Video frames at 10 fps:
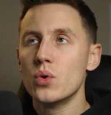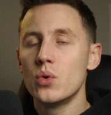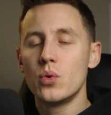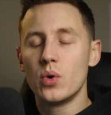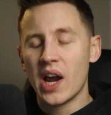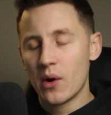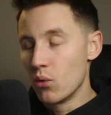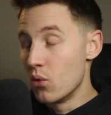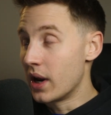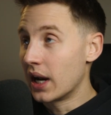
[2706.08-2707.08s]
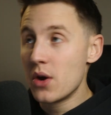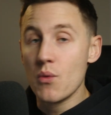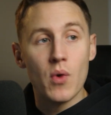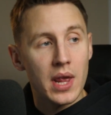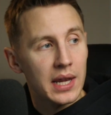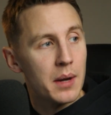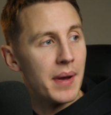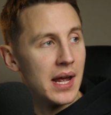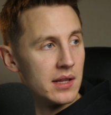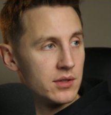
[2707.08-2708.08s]
Ooh, it really, really
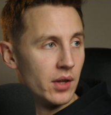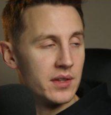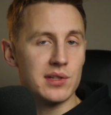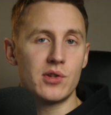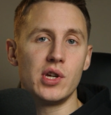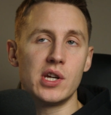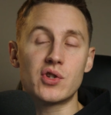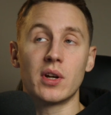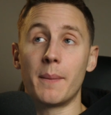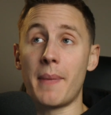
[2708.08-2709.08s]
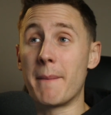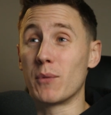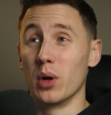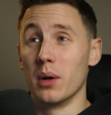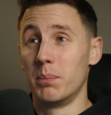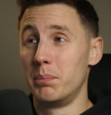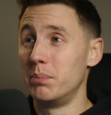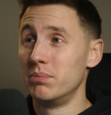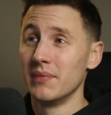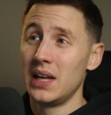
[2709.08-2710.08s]
depends on the situation. I'm gonna
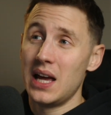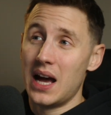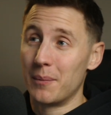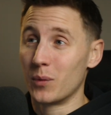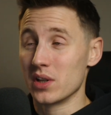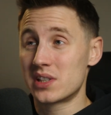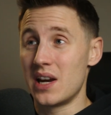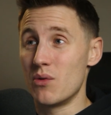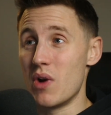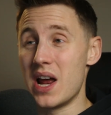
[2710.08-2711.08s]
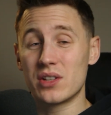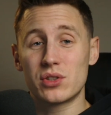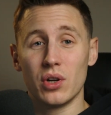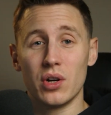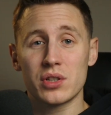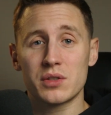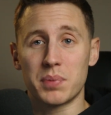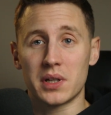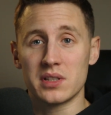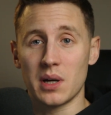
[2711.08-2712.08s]
say red sauce
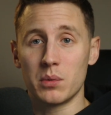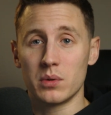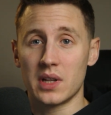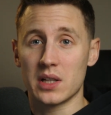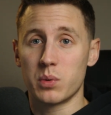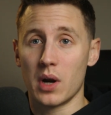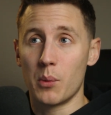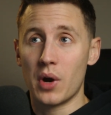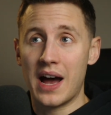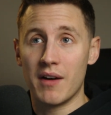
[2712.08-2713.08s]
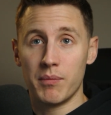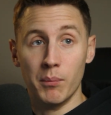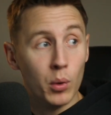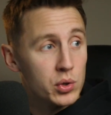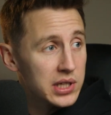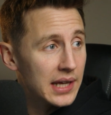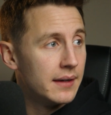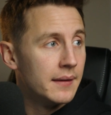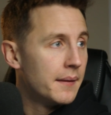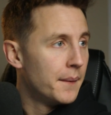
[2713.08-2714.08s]
because that's what I would have
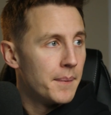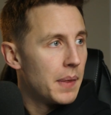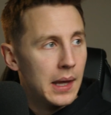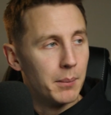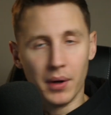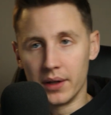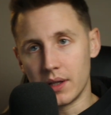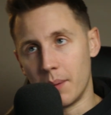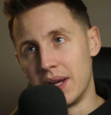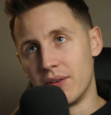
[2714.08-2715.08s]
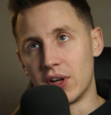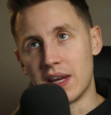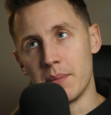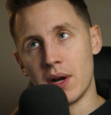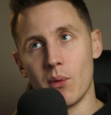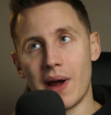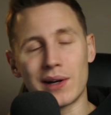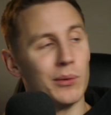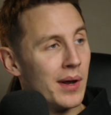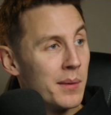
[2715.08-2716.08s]
mostly. But I mean, if you give me a
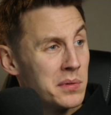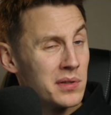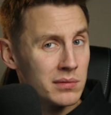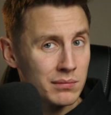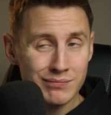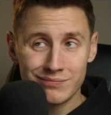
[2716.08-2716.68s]
rack of ribs,